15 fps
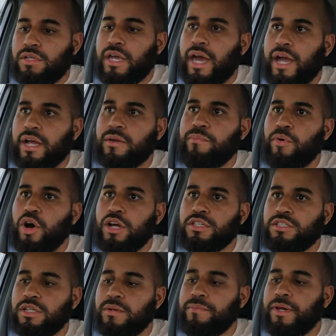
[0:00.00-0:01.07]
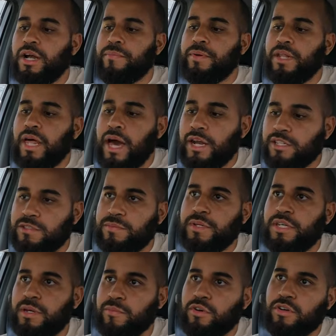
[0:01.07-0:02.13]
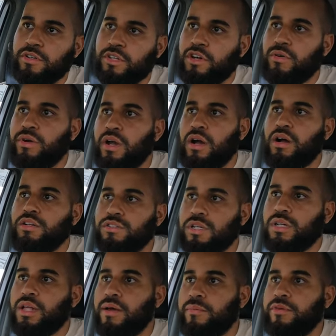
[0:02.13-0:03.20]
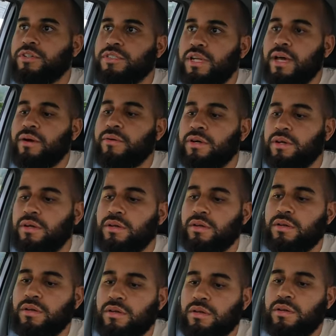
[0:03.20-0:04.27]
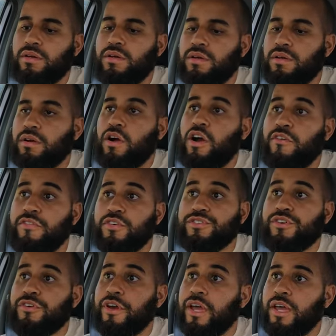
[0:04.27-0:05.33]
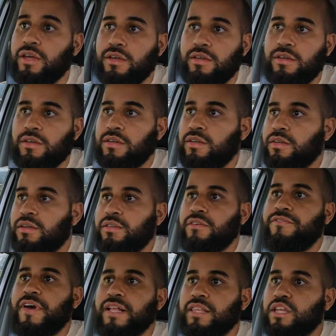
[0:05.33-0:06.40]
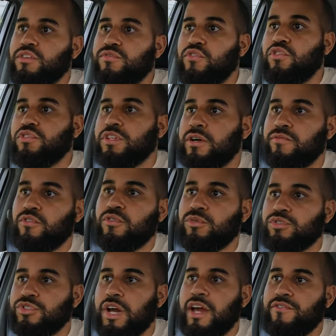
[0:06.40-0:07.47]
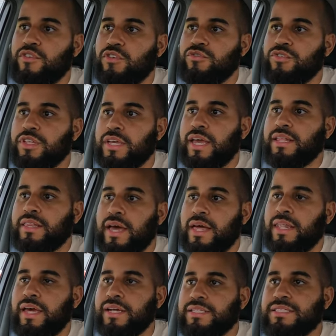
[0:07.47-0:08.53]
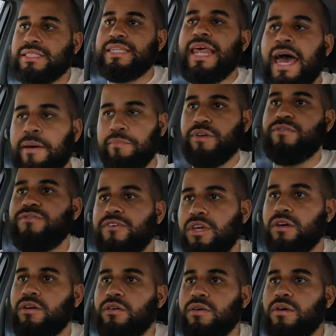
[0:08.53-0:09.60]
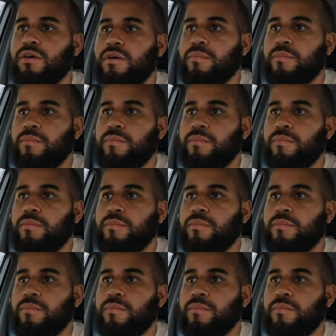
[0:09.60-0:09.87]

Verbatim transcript: yeah, I could punch in and pick up a lot of speed. I'm currently going 100 kilometers an hour. Car feels great. The fact that it's floor time four-wheel drive, you don't really get that like snappy feel